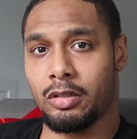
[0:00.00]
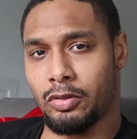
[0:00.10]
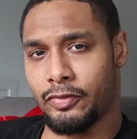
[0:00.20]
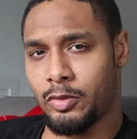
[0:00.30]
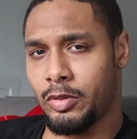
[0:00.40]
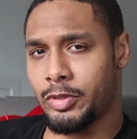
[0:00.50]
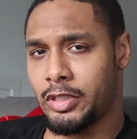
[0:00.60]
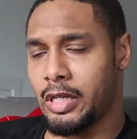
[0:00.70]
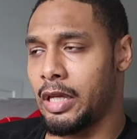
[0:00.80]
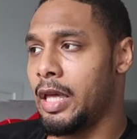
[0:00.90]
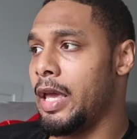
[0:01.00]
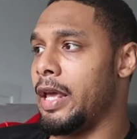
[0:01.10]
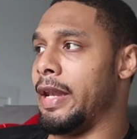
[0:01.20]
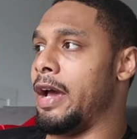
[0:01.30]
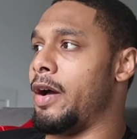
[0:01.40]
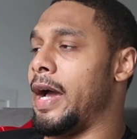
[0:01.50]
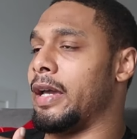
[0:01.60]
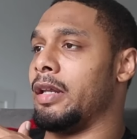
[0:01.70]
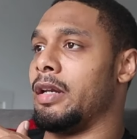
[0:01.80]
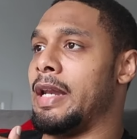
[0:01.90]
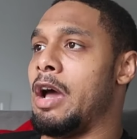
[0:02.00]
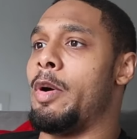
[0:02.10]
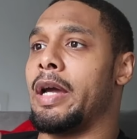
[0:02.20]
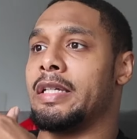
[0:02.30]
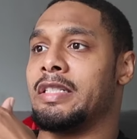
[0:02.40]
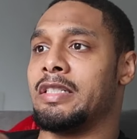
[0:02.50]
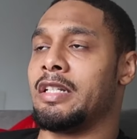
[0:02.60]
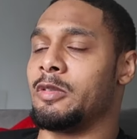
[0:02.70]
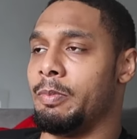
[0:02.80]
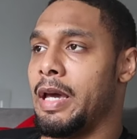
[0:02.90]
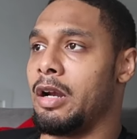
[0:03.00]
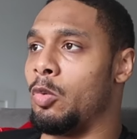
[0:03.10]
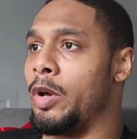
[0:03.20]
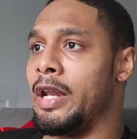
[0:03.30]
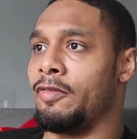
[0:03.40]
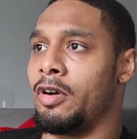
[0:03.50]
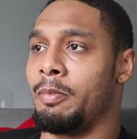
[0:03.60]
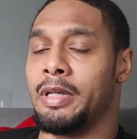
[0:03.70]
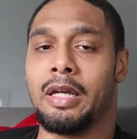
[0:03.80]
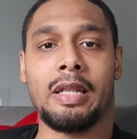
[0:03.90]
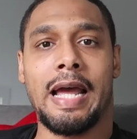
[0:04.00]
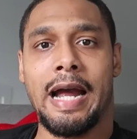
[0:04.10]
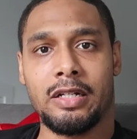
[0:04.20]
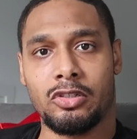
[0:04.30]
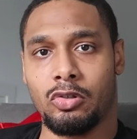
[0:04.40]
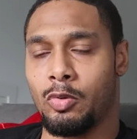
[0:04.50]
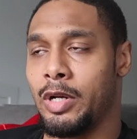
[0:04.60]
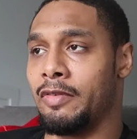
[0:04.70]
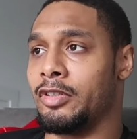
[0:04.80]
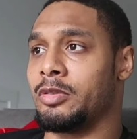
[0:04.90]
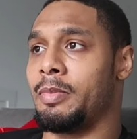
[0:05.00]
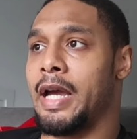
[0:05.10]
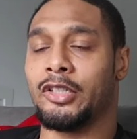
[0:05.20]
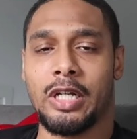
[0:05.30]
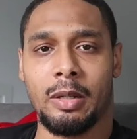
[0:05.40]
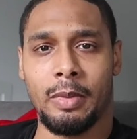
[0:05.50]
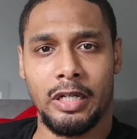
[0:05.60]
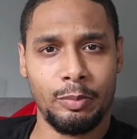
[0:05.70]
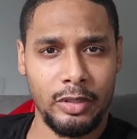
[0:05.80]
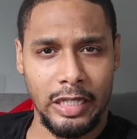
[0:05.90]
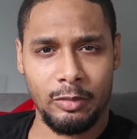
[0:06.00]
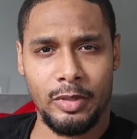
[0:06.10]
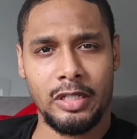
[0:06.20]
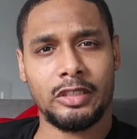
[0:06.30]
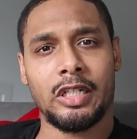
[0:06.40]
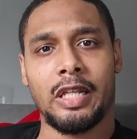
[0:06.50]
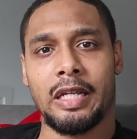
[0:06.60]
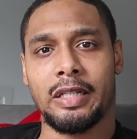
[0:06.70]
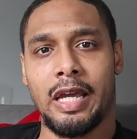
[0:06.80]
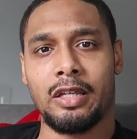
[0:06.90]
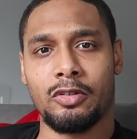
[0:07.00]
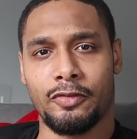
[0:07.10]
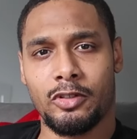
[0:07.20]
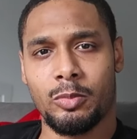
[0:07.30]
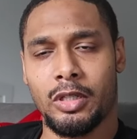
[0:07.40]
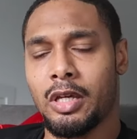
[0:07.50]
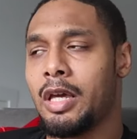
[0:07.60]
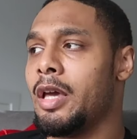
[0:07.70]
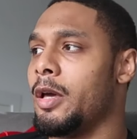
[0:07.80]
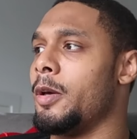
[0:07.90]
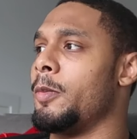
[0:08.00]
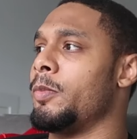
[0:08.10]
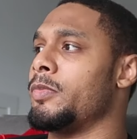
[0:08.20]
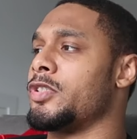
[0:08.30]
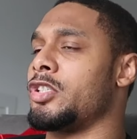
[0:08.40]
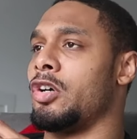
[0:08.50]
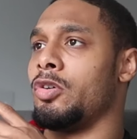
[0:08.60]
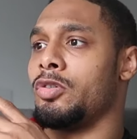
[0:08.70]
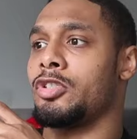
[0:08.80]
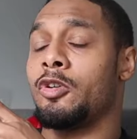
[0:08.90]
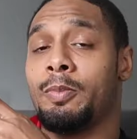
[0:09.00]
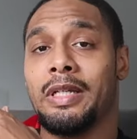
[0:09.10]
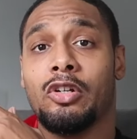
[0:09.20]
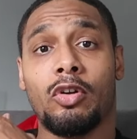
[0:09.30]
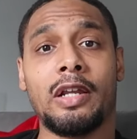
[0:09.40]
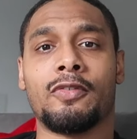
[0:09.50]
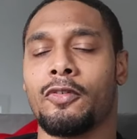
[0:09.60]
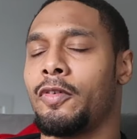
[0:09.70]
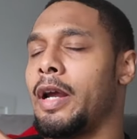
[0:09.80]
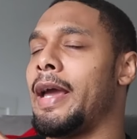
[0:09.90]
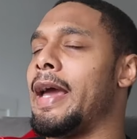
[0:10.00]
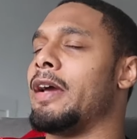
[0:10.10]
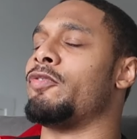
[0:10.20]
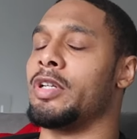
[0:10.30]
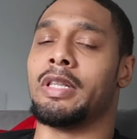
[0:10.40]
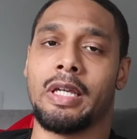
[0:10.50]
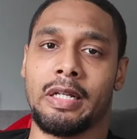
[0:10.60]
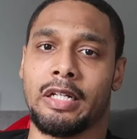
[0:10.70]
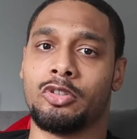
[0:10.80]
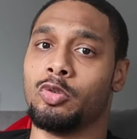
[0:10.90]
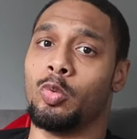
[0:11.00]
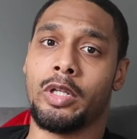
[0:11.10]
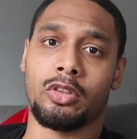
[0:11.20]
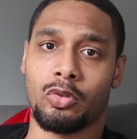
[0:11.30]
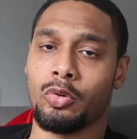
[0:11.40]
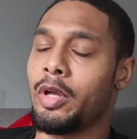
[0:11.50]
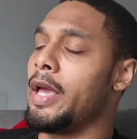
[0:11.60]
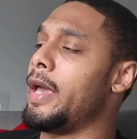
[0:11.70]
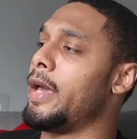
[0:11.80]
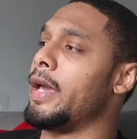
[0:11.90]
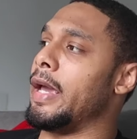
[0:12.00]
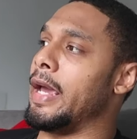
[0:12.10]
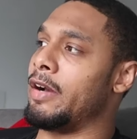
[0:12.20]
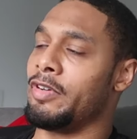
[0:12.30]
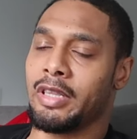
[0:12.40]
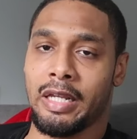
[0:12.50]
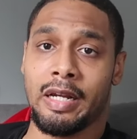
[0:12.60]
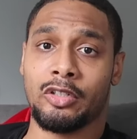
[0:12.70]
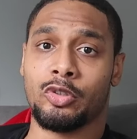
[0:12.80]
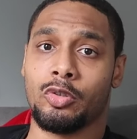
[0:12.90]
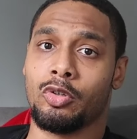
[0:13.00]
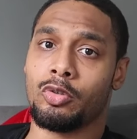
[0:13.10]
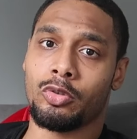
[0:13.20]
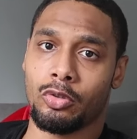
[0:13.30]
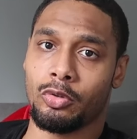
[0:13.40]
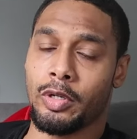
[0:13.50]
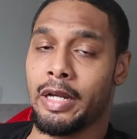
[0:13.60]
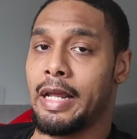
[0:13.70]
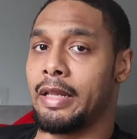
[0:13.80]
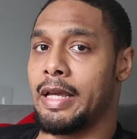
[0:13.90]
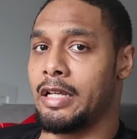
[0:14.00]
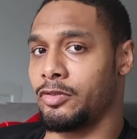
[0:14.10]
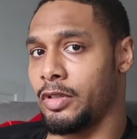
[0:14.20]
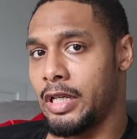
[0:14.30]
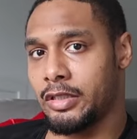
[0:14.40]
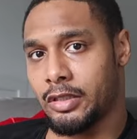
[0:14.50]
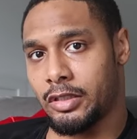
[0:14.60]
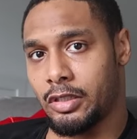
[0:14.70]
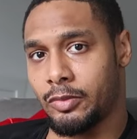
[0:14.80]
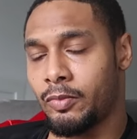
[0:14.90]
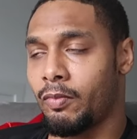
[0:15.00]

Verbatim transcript: You feel what I'm saying? Now I can sense better whenever I'm being lied to, or whenever somebody trying to manipulate me and shit like that. You feel me? So be grateful for everything that you went through and everything that you grew through in that last relationship.